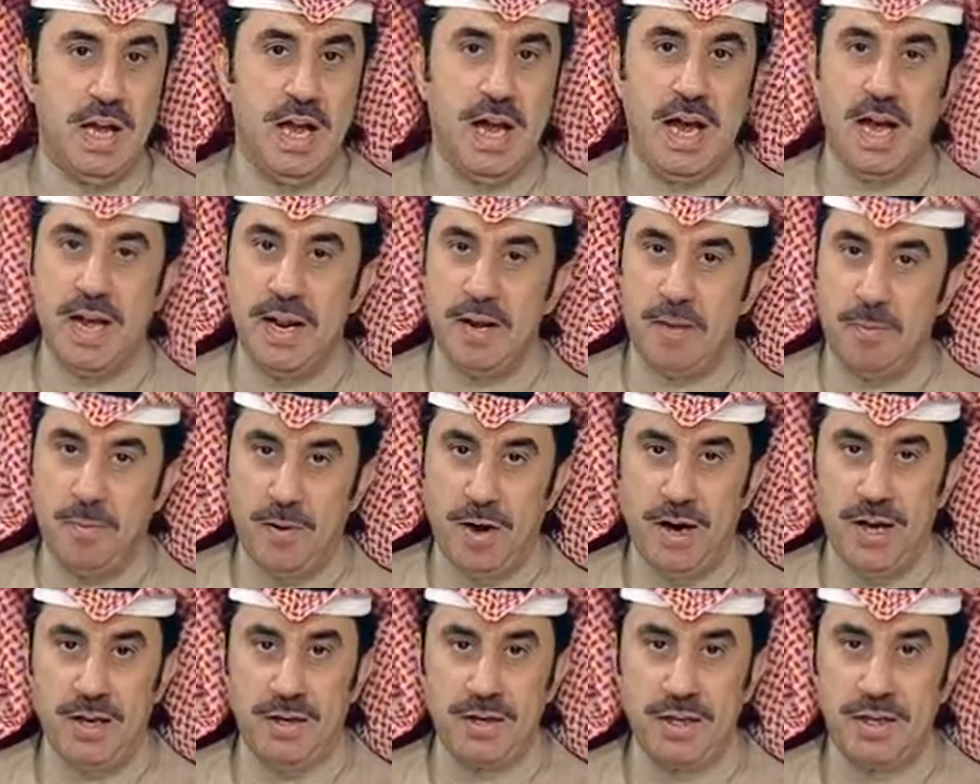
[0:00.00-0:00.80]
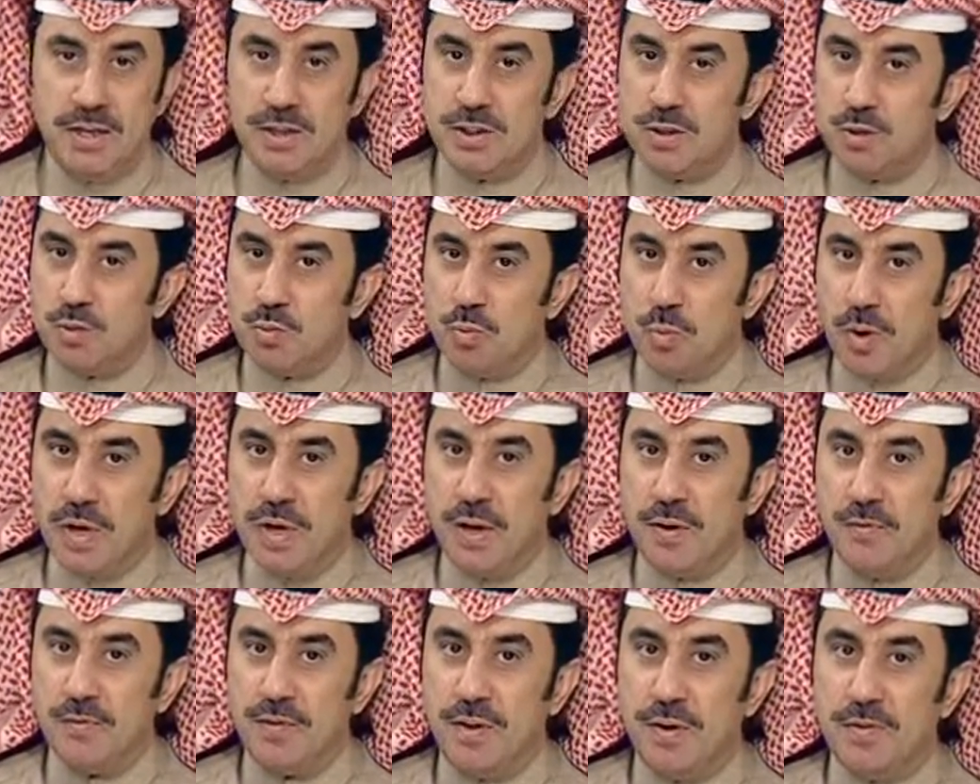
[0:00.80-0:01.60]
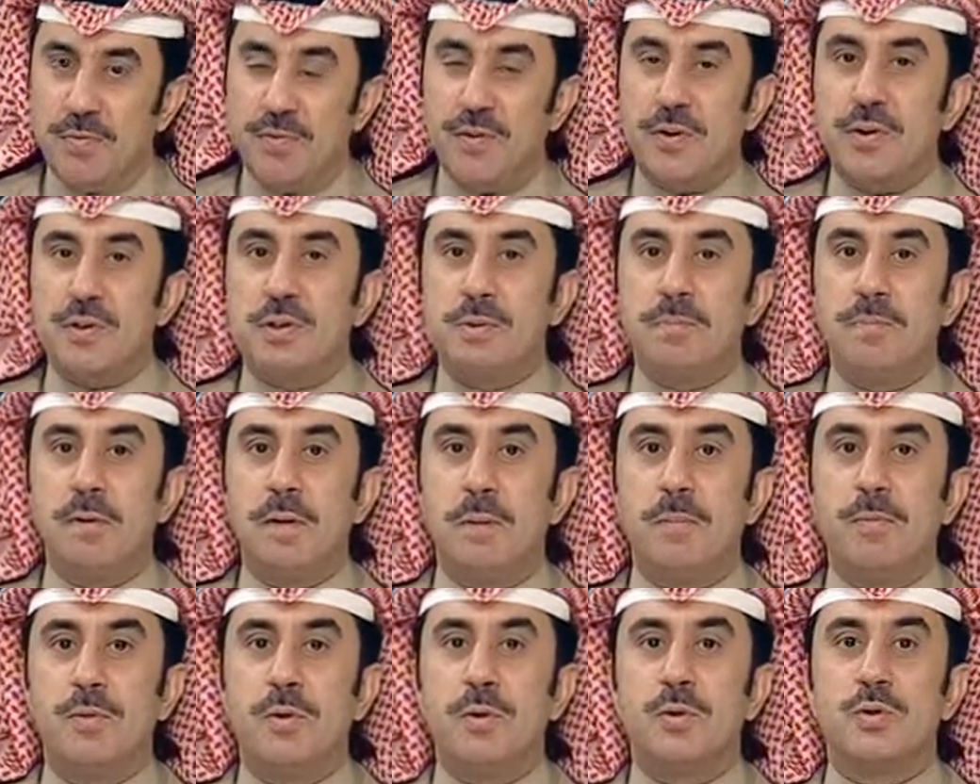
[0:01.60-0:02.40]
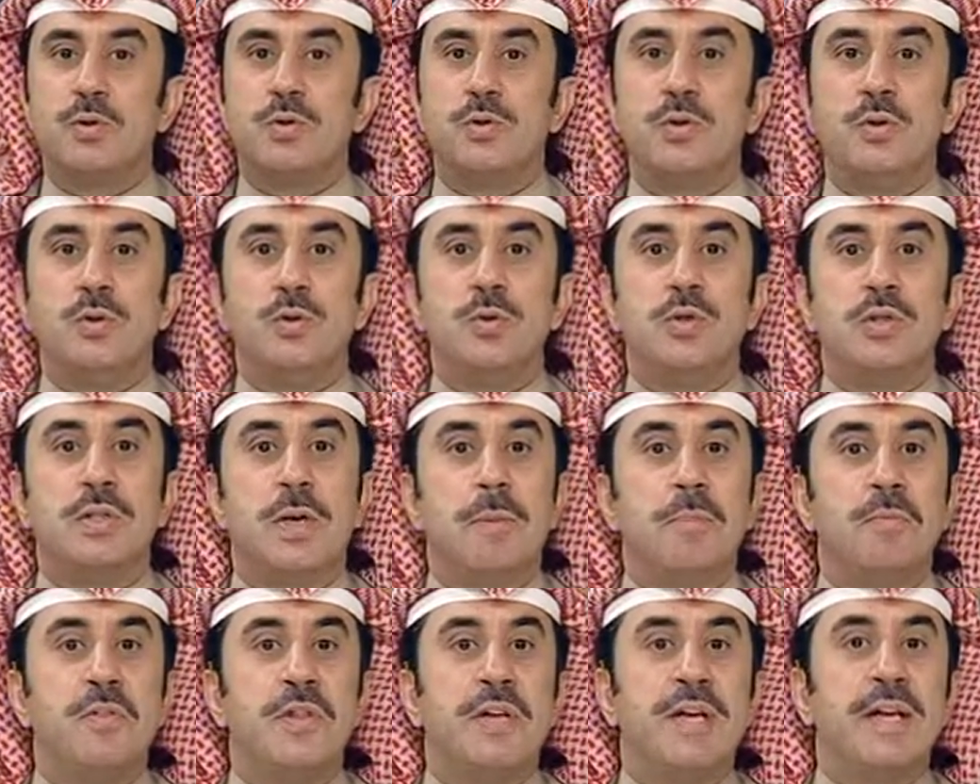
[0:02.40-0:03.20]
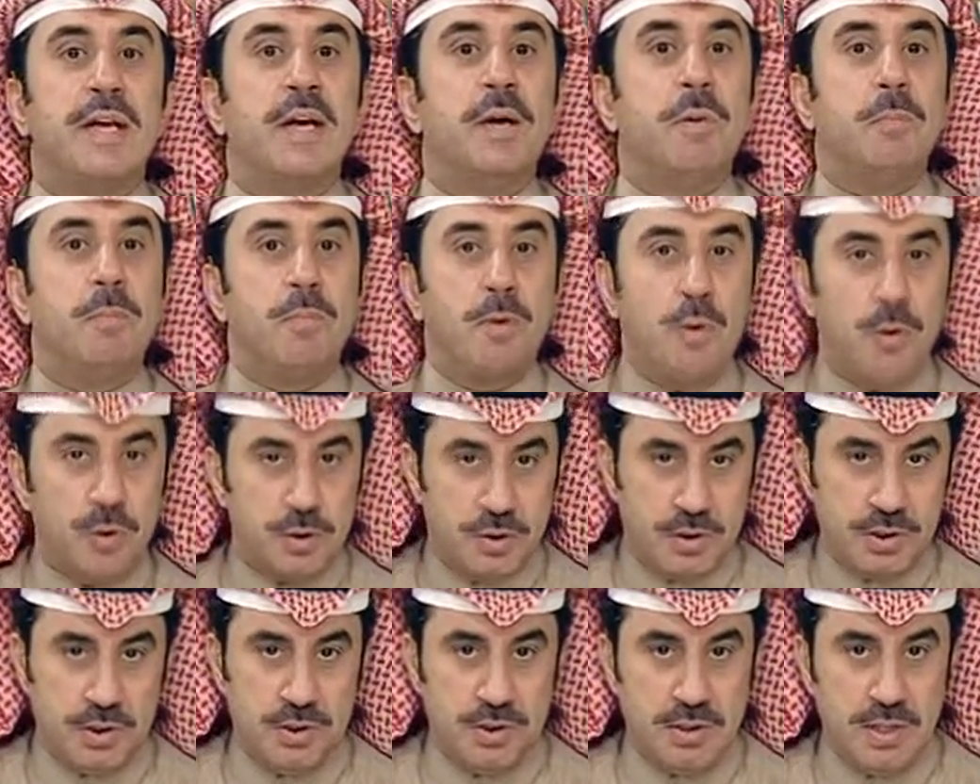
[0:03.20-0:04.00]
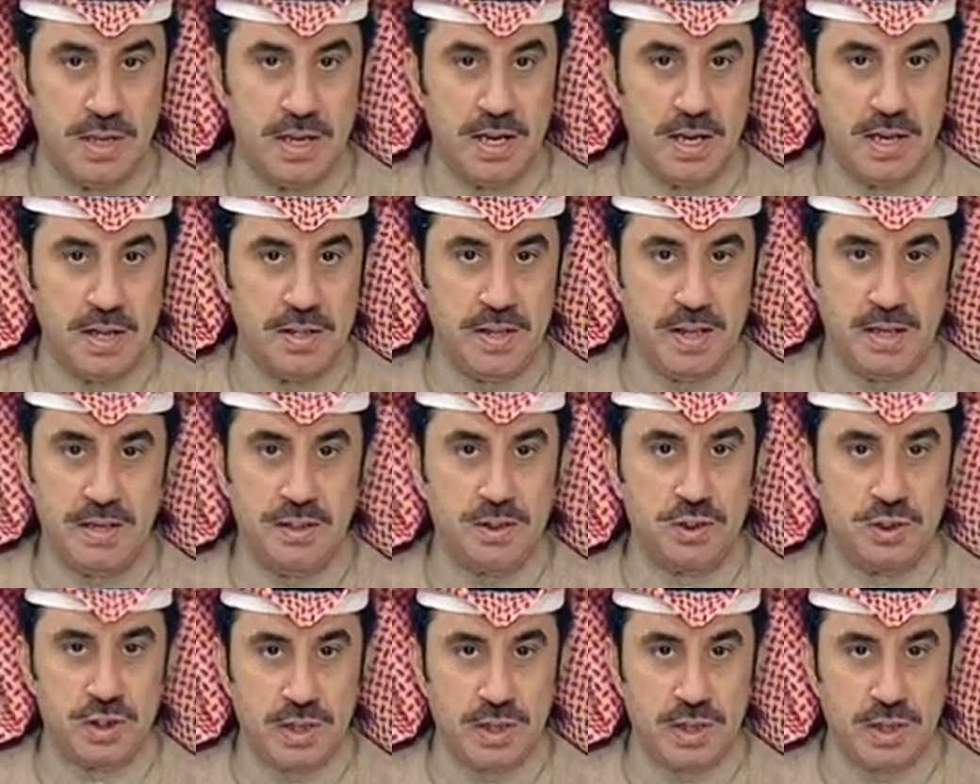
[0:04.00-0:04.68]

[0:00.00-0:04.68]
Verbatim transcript: And a pioneer is one of the first people to do something important that is